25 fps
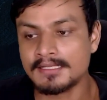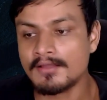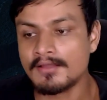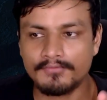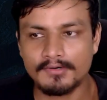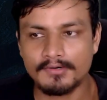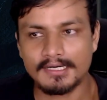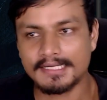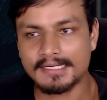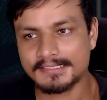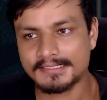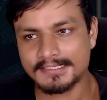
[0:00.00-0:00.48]

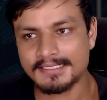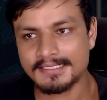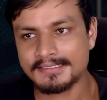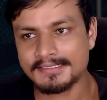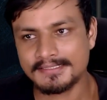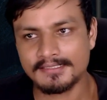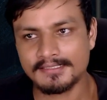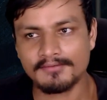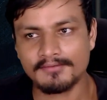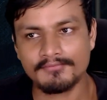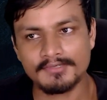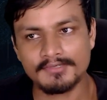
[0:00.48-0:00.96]
for
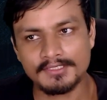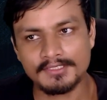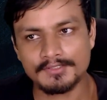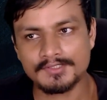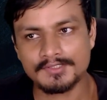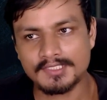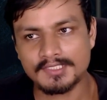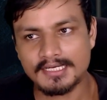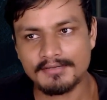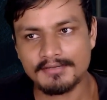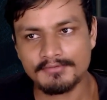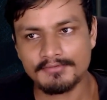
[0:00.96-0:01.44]
existing
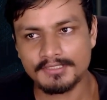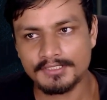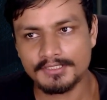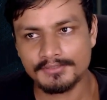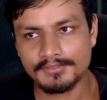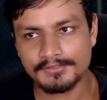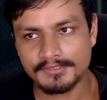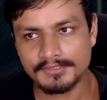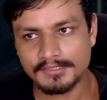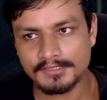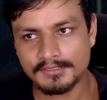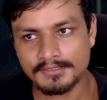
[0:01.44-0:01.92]
Windows 11
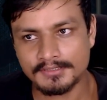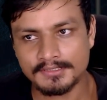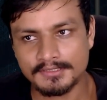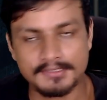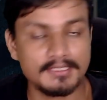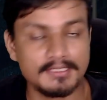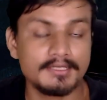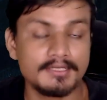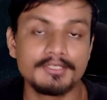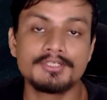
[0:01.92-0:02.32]
users,